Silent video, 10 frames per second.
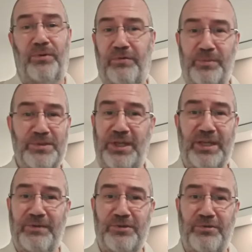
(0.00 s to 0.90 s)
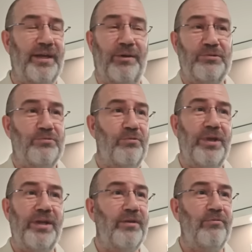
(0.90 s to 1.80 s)
more mistake if I tried. And I was
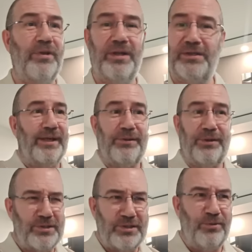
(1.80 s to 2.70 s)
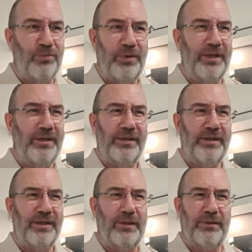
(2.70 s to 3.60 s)
really, I thought I'd done well.
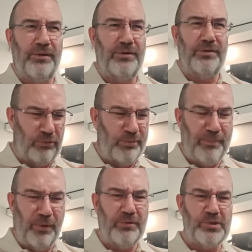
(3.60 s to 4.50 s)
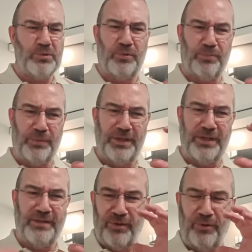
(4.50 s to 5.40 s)
I thought the rubber bonds would be,